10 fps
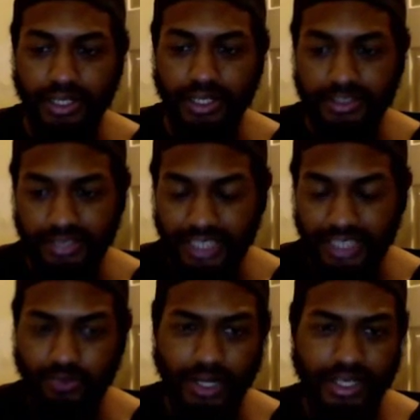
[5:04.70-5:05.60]
and that's
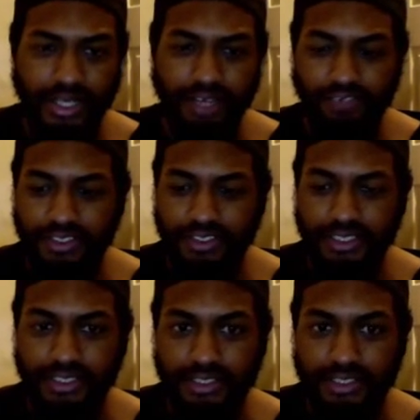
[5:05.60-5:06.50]
why I felt that
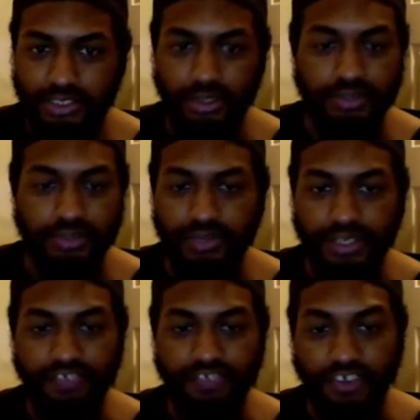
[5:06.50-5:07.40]
this trailer
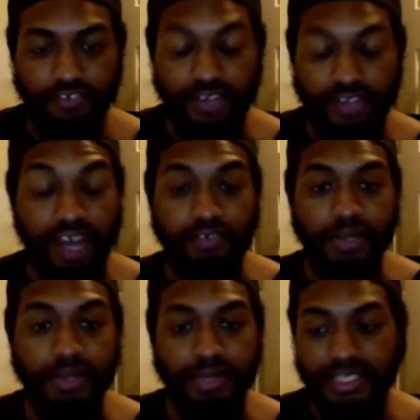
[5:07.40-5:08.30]
really felt flat for
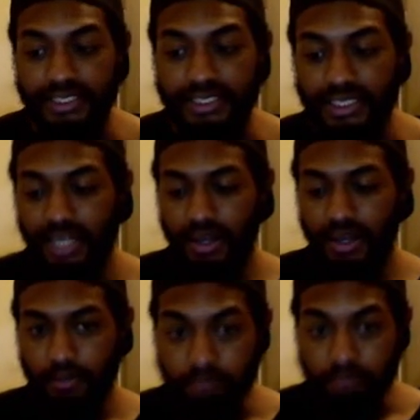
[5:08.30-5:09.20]
me, because
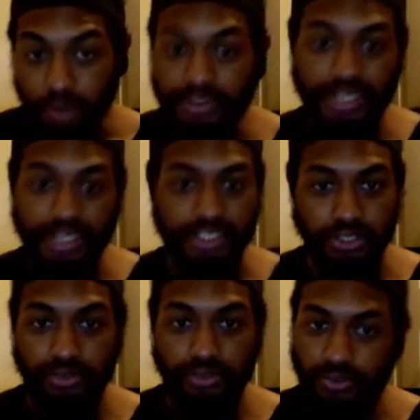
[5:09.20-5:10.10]
most of the
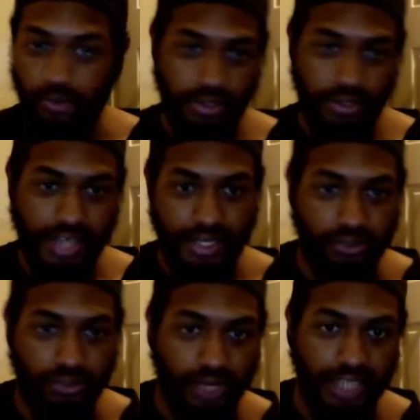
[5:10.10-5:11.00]
jokes weren't that
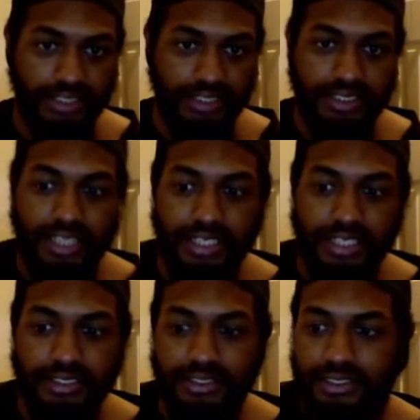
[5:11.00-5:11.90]
great,
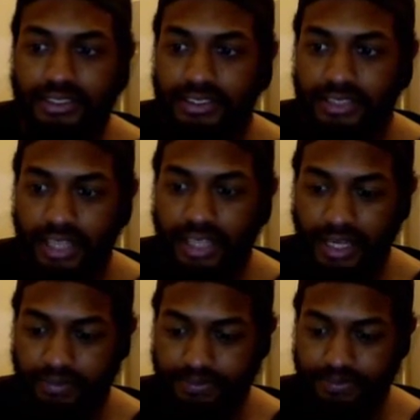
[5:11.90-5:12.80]
and
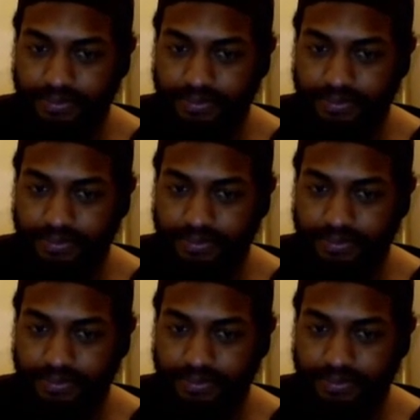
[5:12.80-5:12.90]
um,